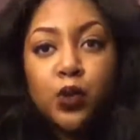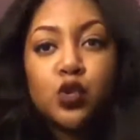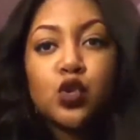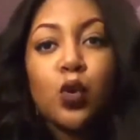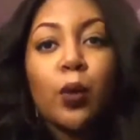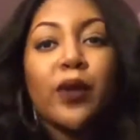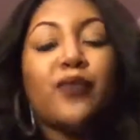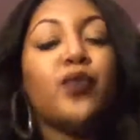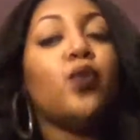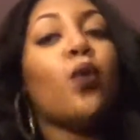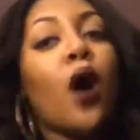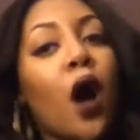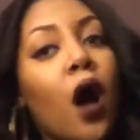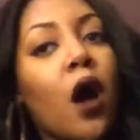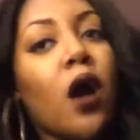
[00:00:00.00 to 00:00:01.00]
so if
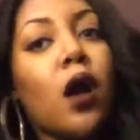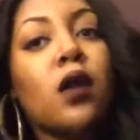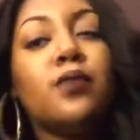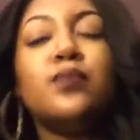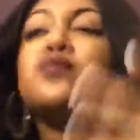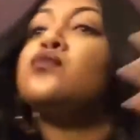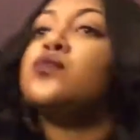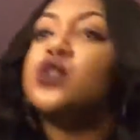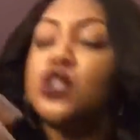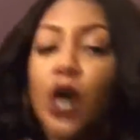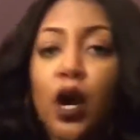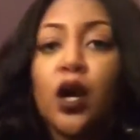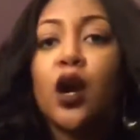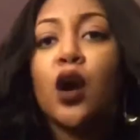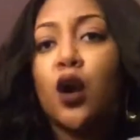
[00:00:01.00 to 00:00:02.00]
you are
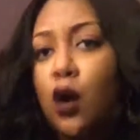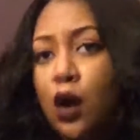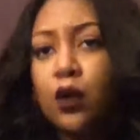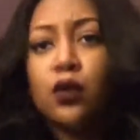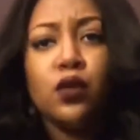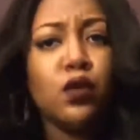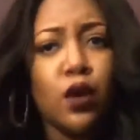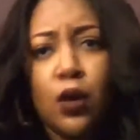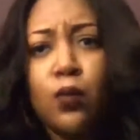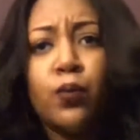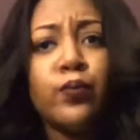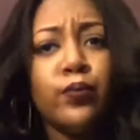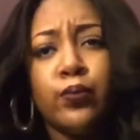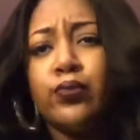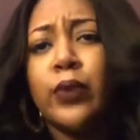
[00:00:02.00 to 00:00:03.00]
darker or, you know,
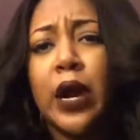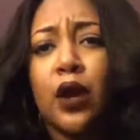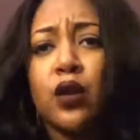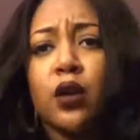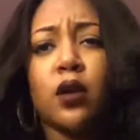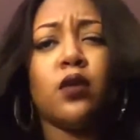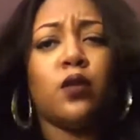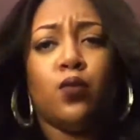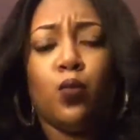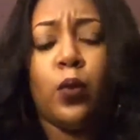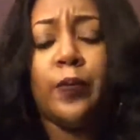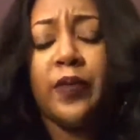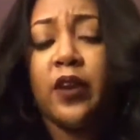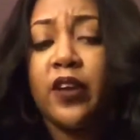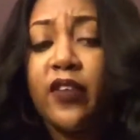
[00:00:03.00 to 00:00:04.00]
browner
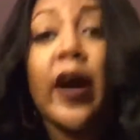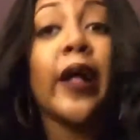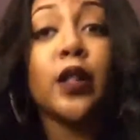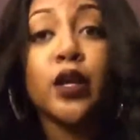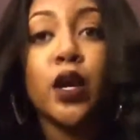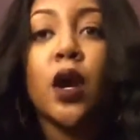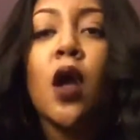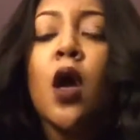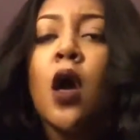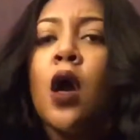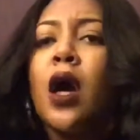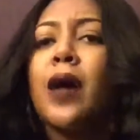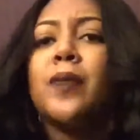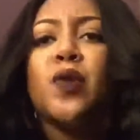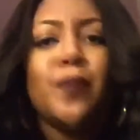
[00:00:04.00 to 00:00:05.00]
woman of color,
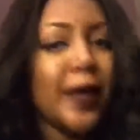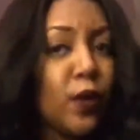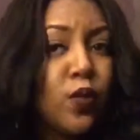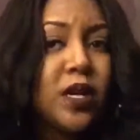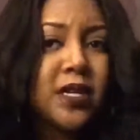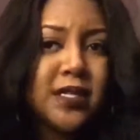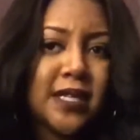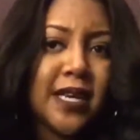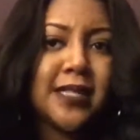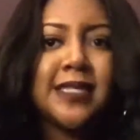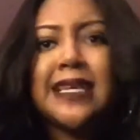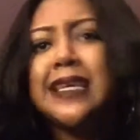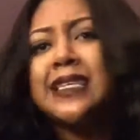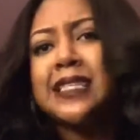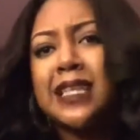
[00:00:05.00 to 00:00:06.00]
you may want to
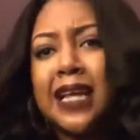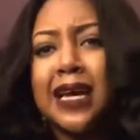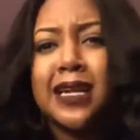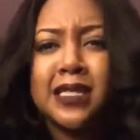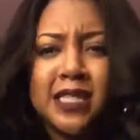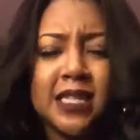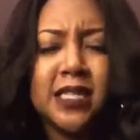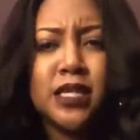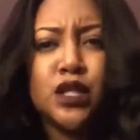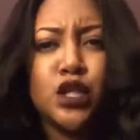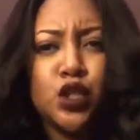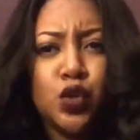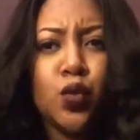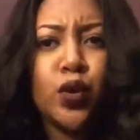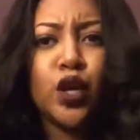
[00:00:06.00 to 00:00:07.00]
tint it. It's a lot of tinting
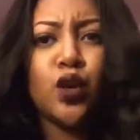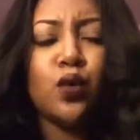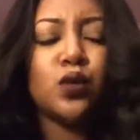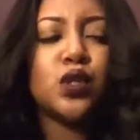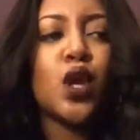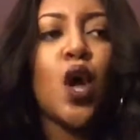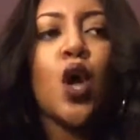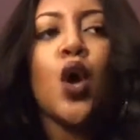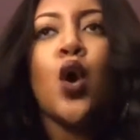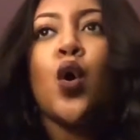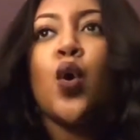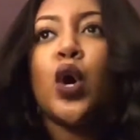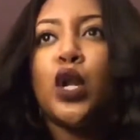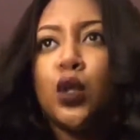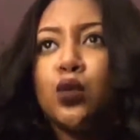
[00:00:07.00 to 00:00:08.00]
tutorials
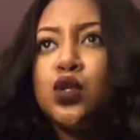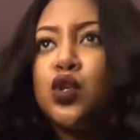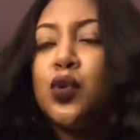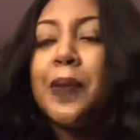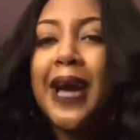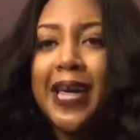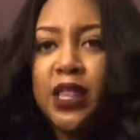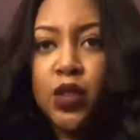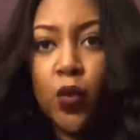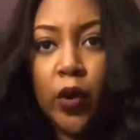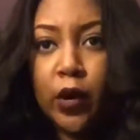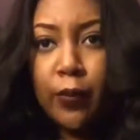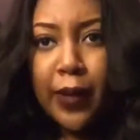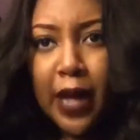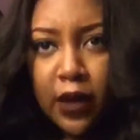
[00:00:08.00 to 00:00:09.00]
on YouTube. I
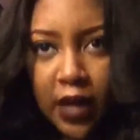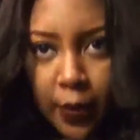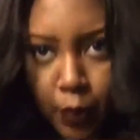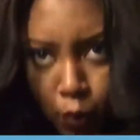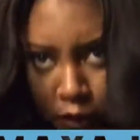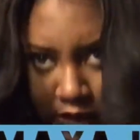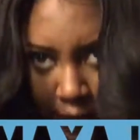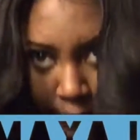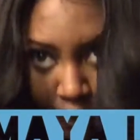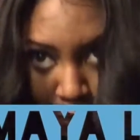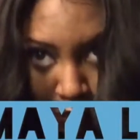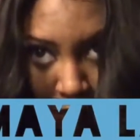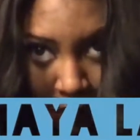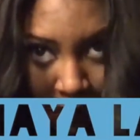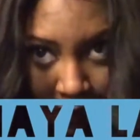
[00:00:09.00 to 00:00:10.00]
thought about it, but once I put
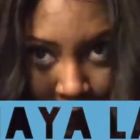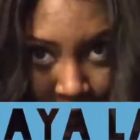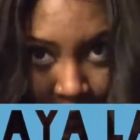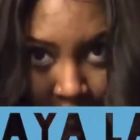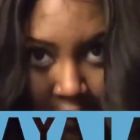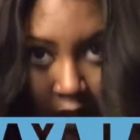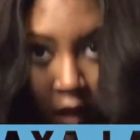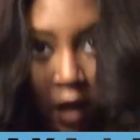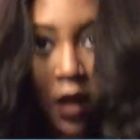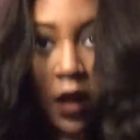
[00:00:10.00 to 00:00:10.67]
it on my head,